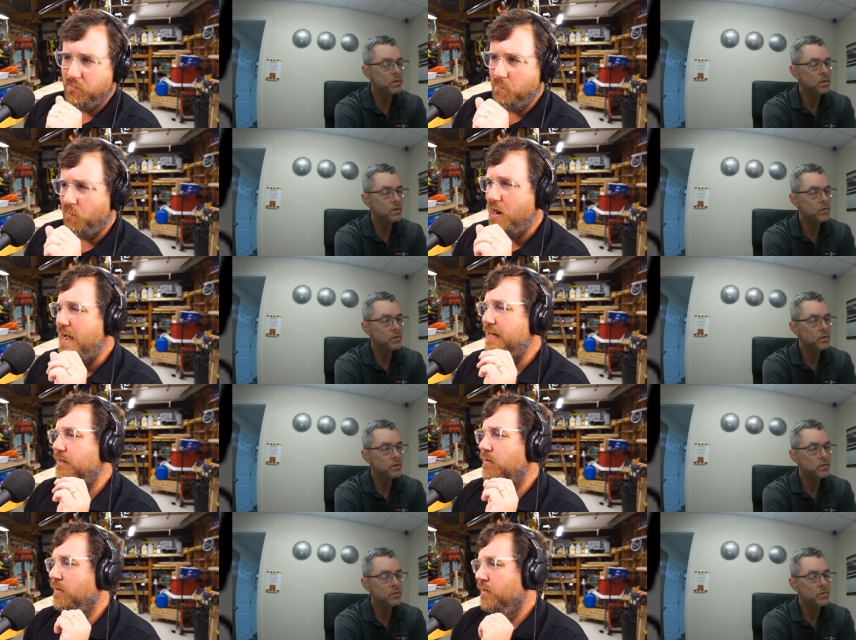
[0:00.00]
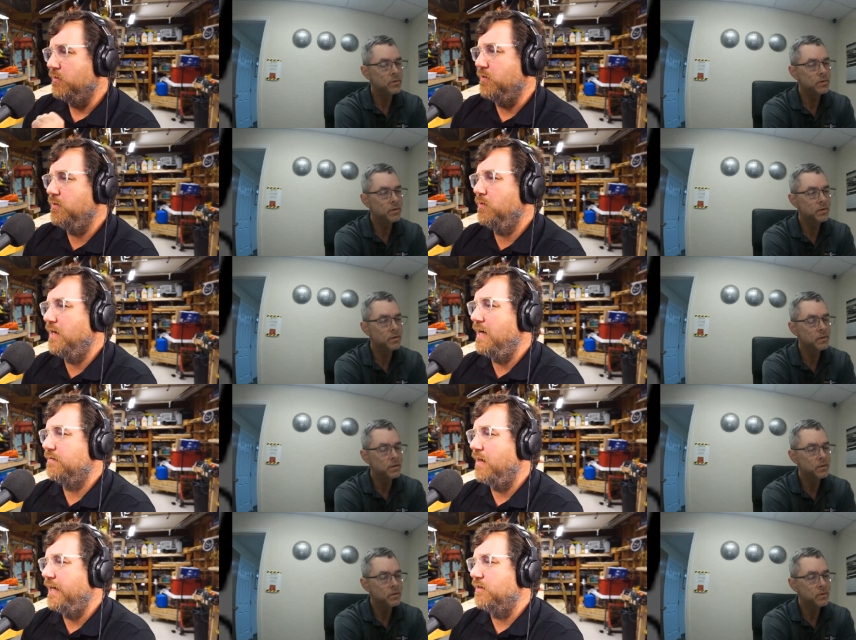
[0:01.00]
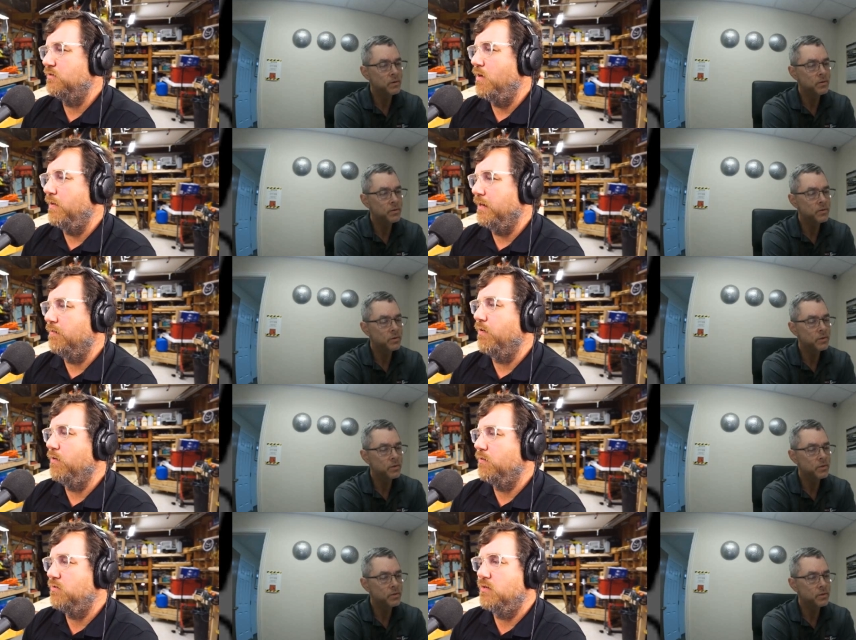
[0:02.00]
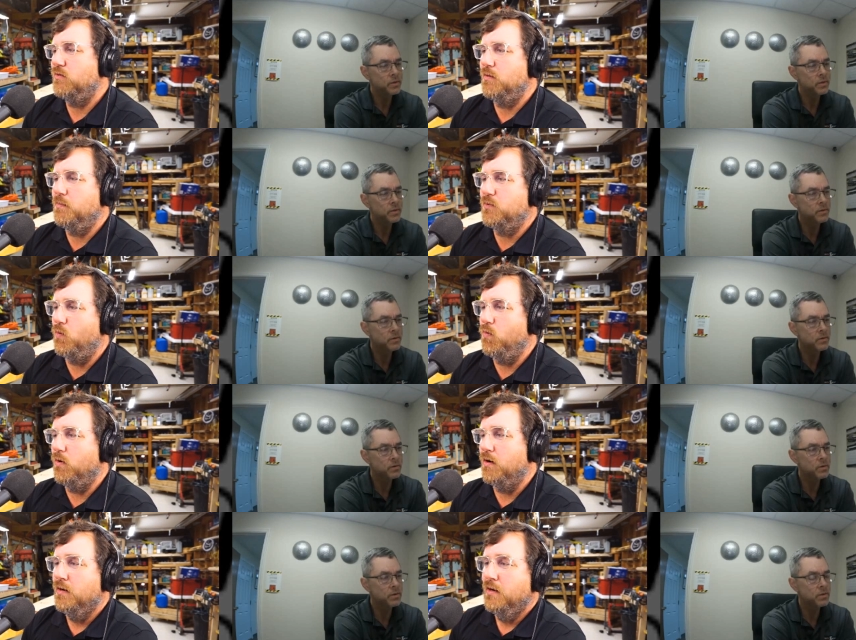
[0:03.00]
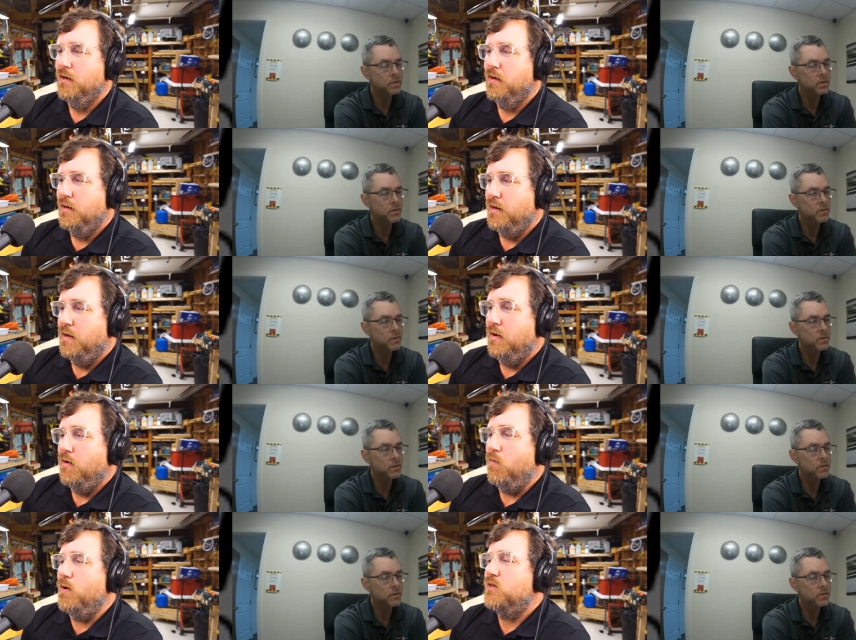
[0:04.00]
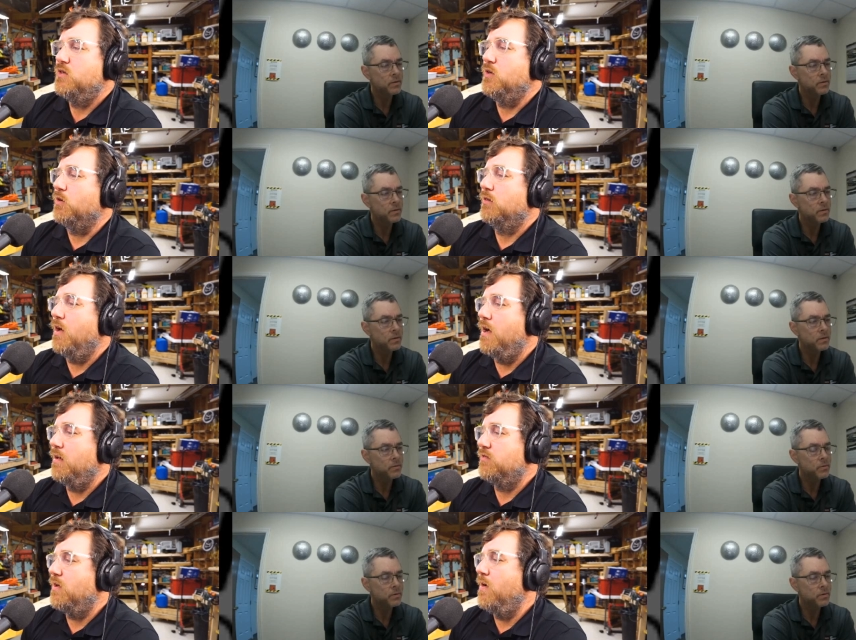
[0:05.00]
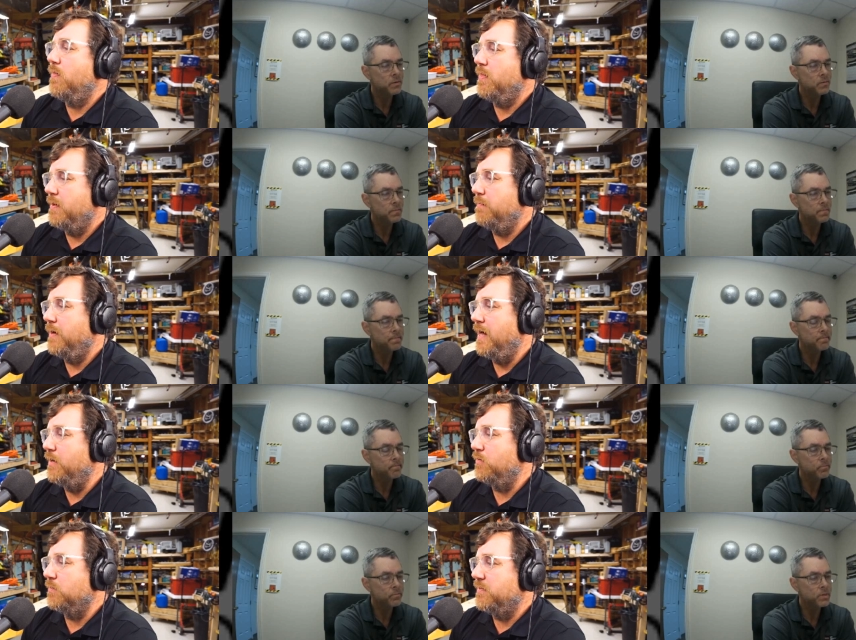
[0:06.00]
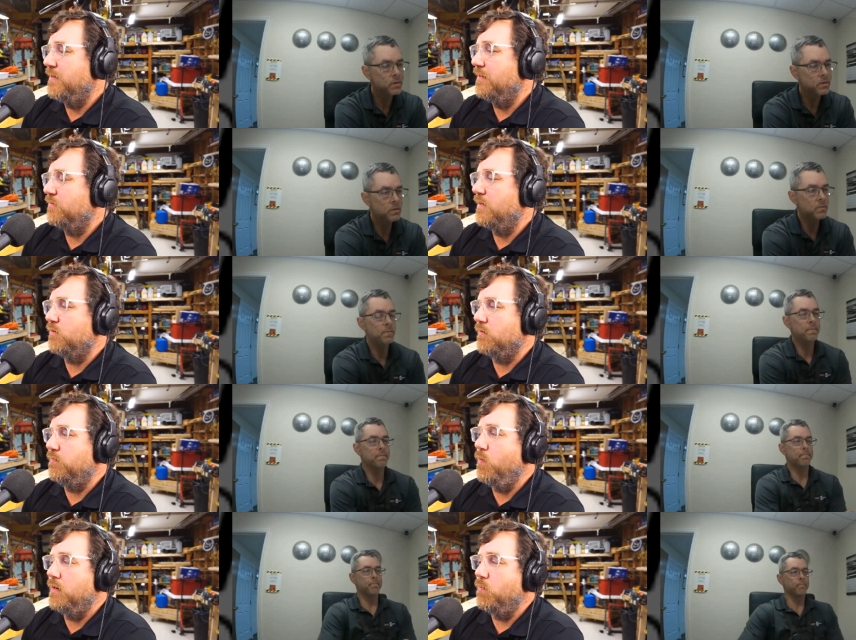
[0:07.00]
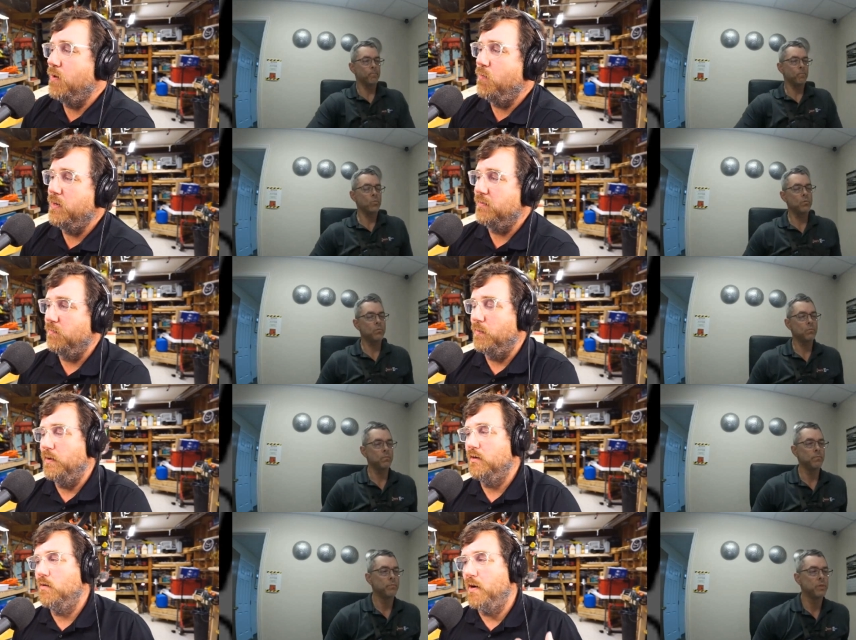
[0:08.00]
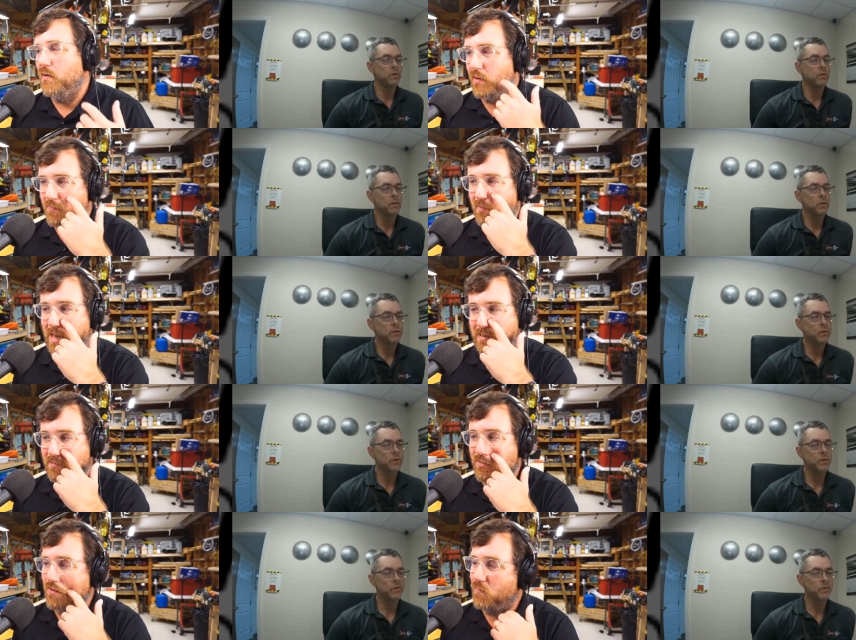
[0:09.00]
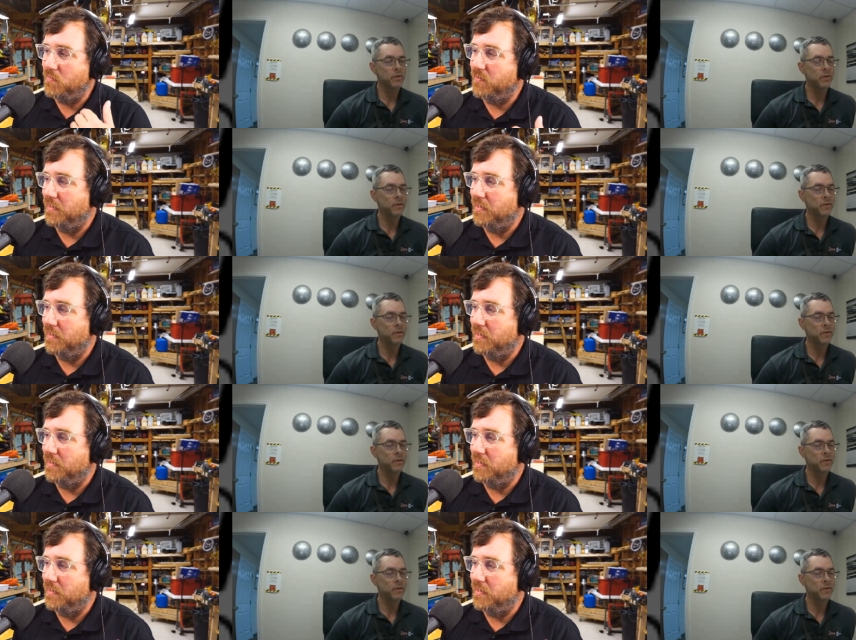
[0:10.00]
Speaker 1: from Ryan. Do you guys like installing inverter systems, or what's your thoughts on them? I know some contractors avoid it. Well, we were going to talk about GreeFlex. I don't know if we'll